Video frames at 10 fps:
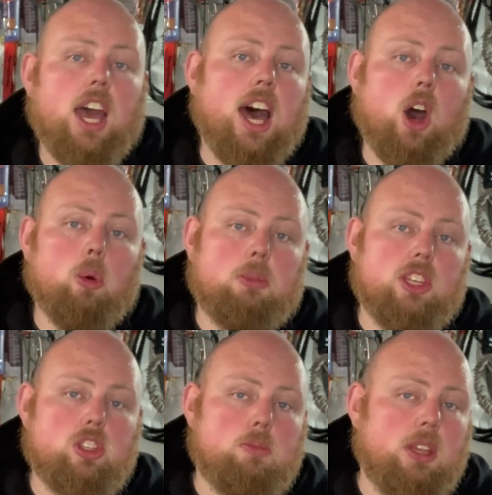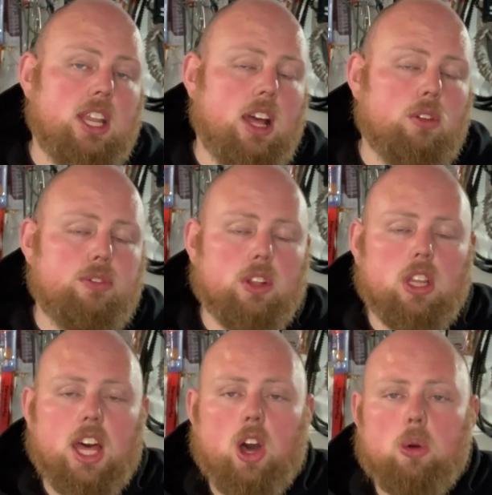I hope this has been helpful.
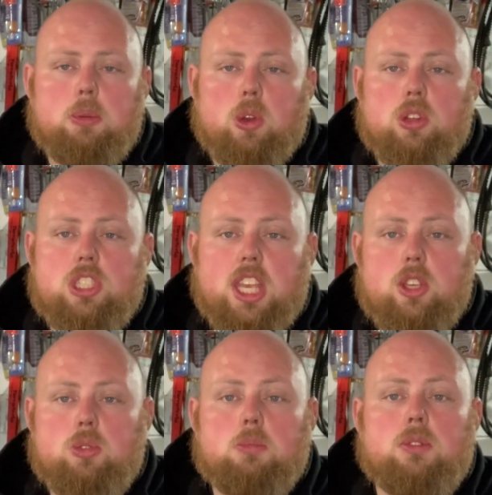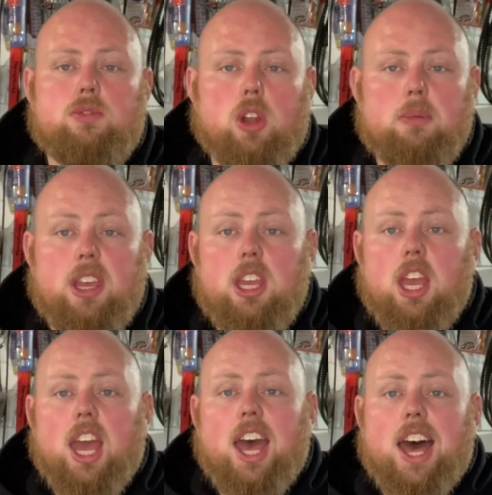I hope you could take something from it.
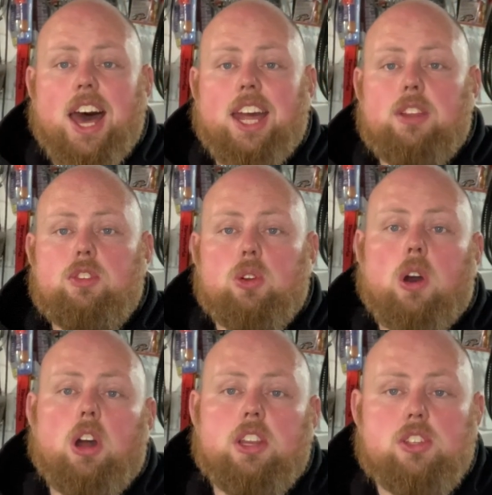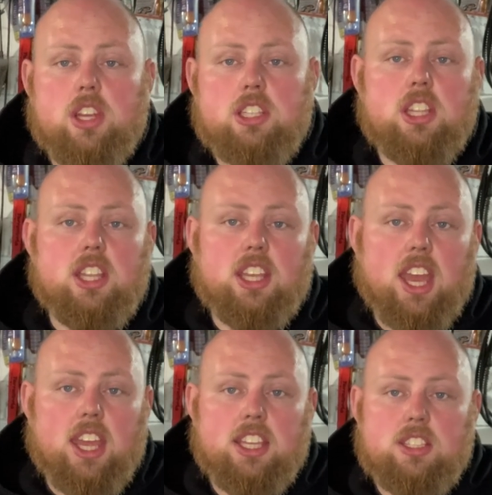And if you are interested in
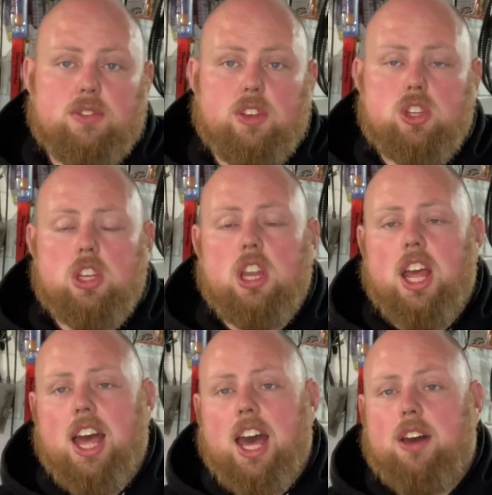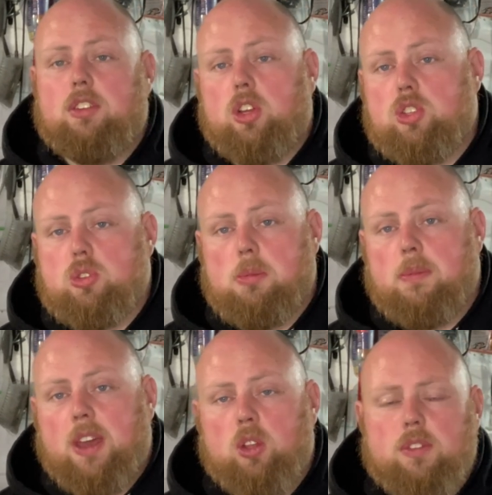getting into fishing, have a look at some of
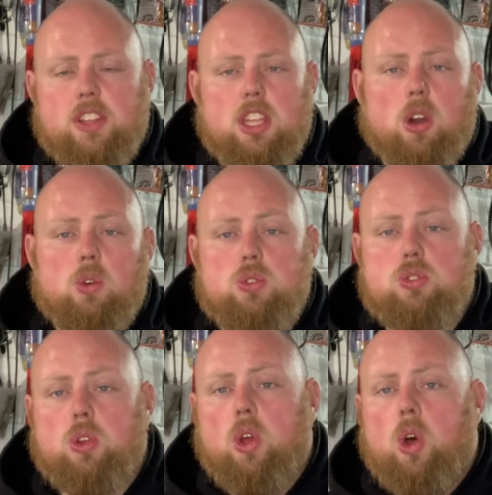my other videos.